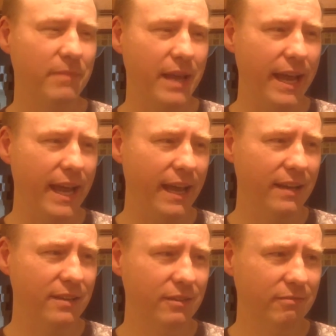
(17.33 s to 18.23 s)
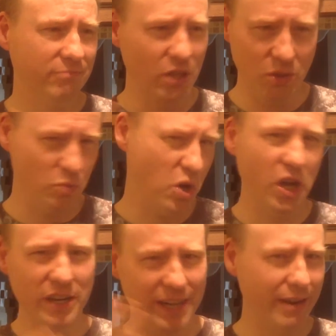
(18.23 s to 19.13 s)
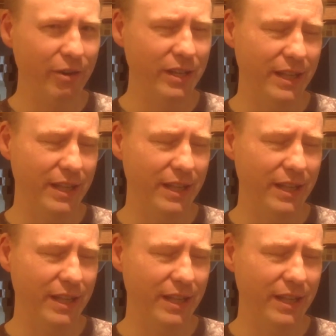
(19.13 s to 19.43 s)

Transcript: and Ron and Harry and